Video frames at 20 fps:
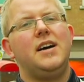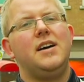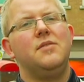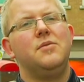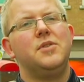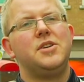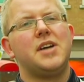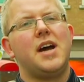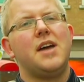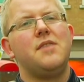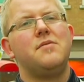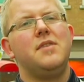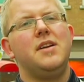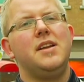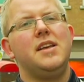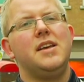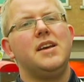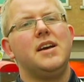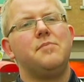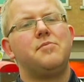which I
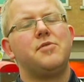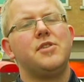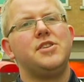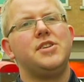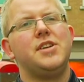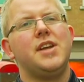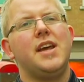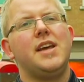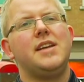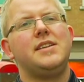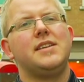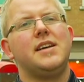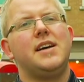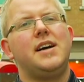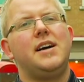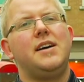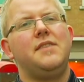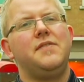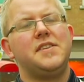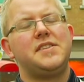really appreciate.
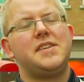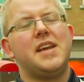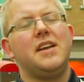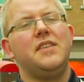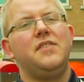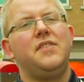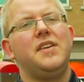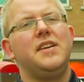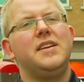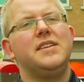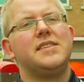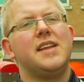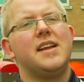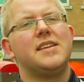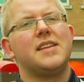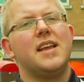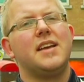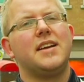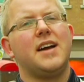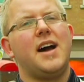The second thing is it
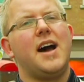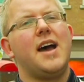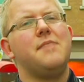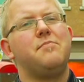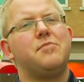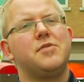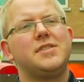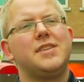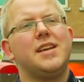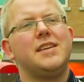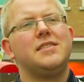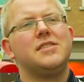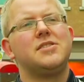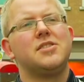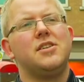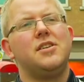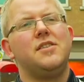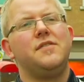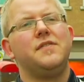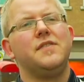has like a high percentage
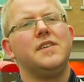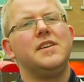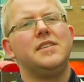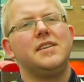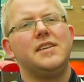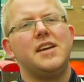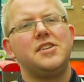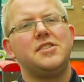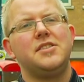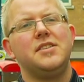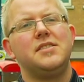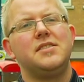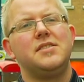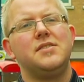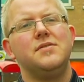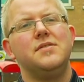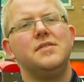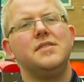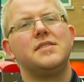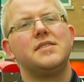of international
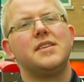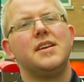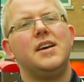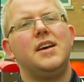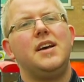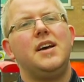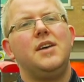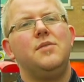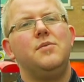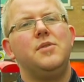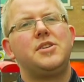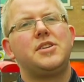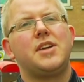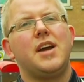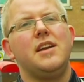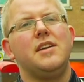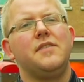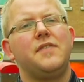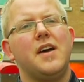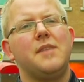students, which
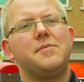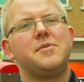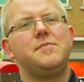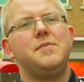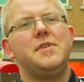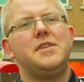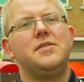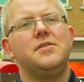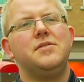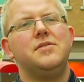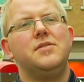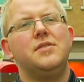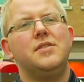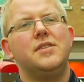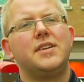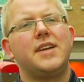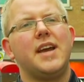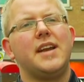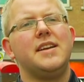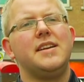kind of helps me
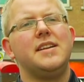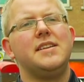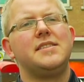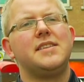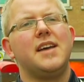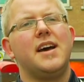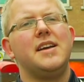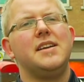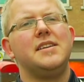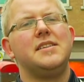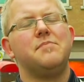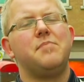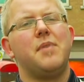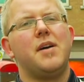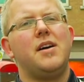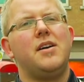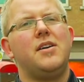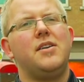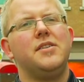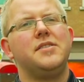to get an insight
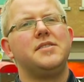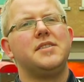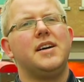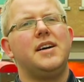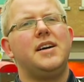about